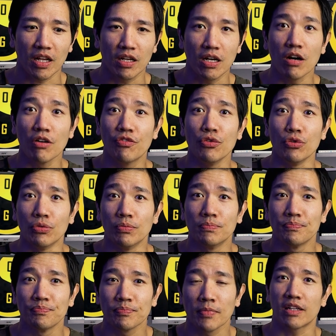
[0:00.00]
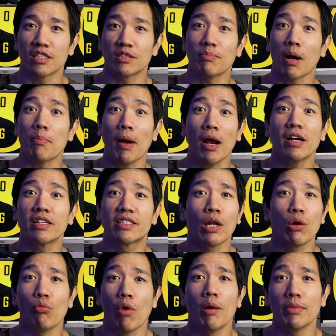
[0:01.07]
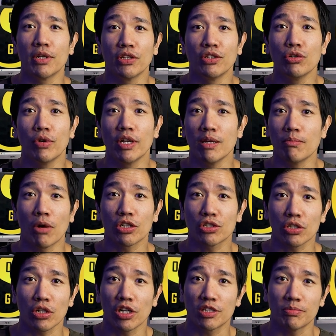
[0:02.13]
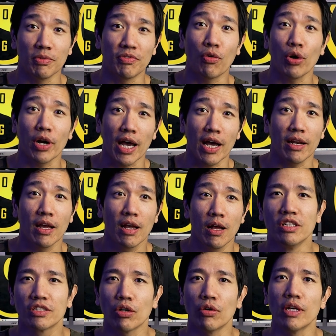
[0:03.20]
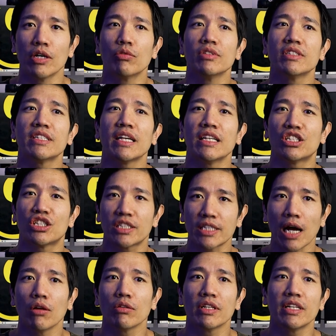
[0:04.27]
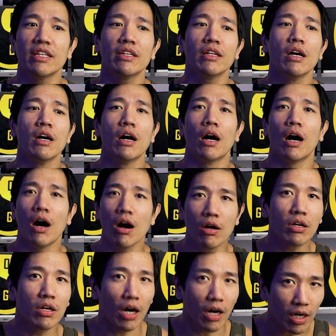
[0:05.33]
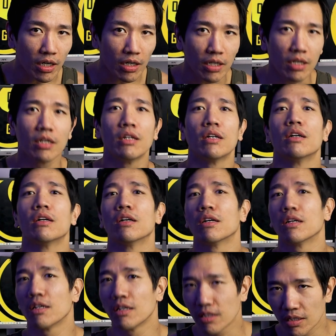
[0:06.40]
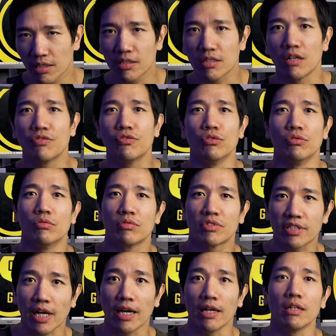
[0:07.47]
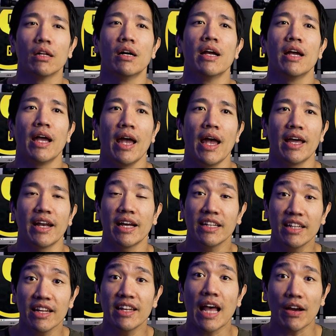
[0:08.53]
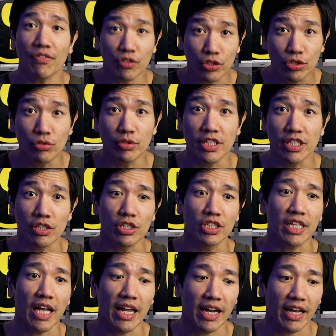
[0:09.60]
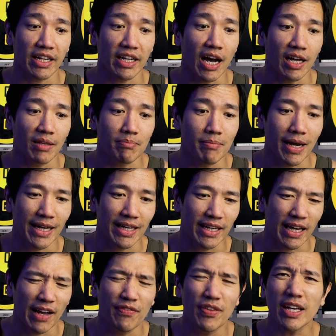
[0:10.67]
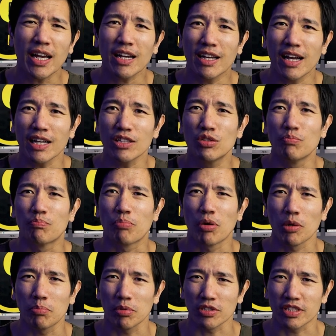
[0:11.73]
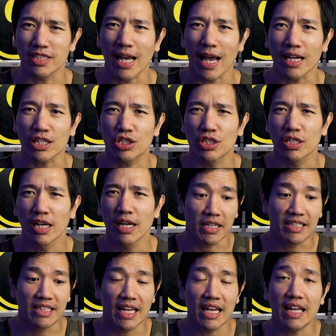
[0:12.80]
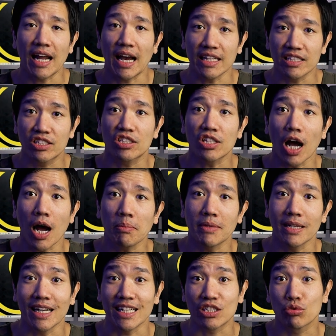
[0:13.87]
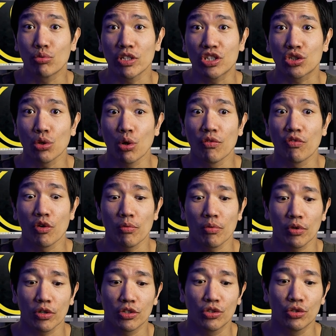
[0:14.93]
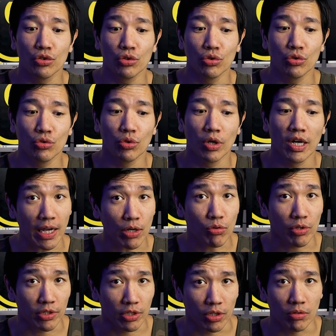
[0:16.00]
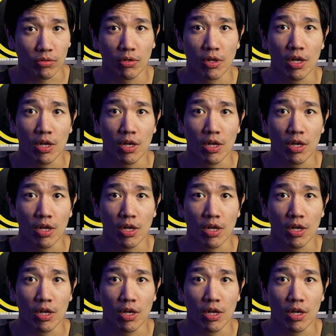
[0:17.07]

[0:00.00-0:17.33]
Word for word: Kung Fu, because my parents didn't want me to do any martial arts before that. So it was a Shaolin Hung Gar Kung Fu style. And I did that for 2 years and I got I think I got to purple sash. But then I stopped and I switched over to Taekwondo.